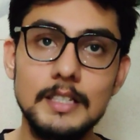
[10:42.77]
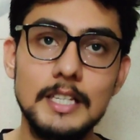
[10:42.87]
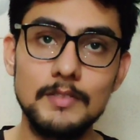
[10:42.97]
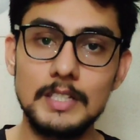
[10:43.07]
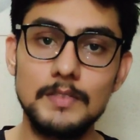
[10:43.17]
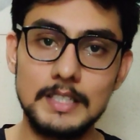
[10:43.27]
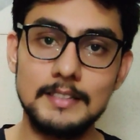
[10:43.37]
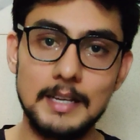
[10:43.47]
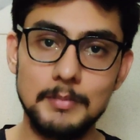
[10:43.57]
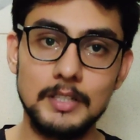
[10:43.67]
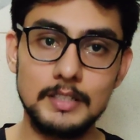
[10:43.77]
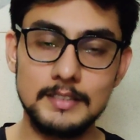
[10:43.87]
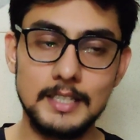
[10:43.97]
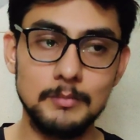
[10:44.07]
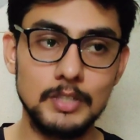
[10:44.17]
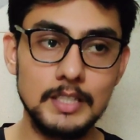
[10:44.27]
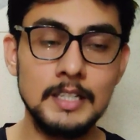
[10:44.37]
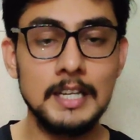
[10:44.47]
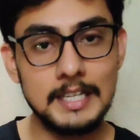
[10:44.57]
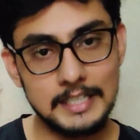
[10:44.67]
Even if it is happening on the same day,
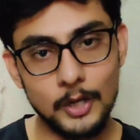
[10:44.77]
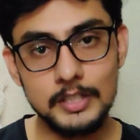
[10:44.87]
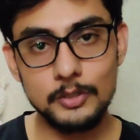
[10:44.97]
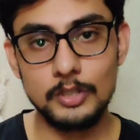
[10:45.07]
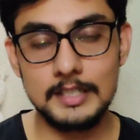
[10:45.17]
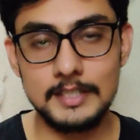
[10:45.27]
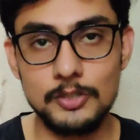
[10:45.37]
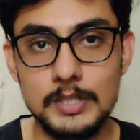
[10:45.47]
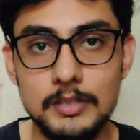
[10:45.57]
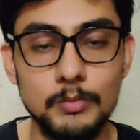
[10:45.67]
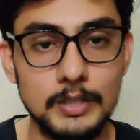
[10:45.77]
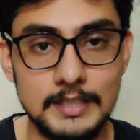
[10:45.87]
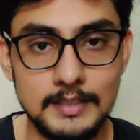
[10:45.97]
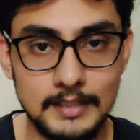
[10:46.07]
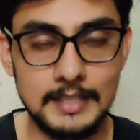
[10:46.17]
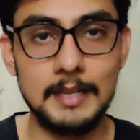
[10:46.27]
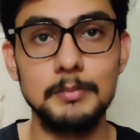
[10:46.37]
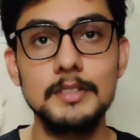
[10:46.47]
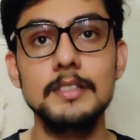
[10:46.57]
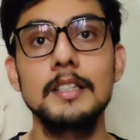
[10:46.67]
now in Corona situation, what exactly
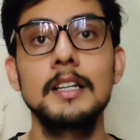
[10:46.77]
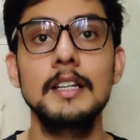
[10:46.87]
happens?